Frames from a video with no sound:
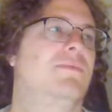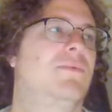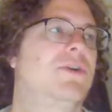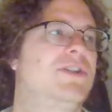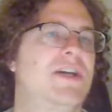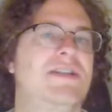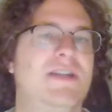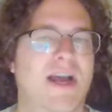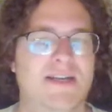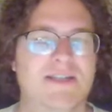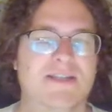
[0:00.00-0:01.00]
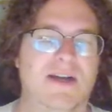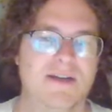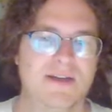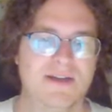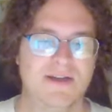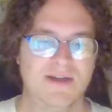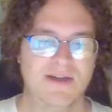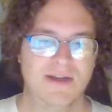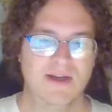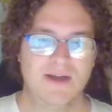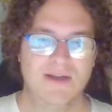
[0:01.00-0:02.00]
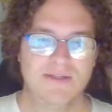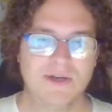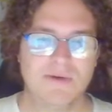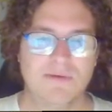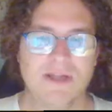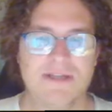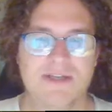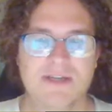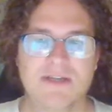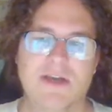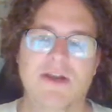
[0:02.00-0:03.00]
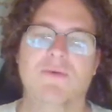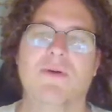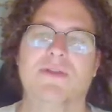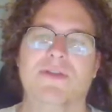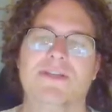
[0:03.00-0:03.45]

which does kind of suck. So let's continue with the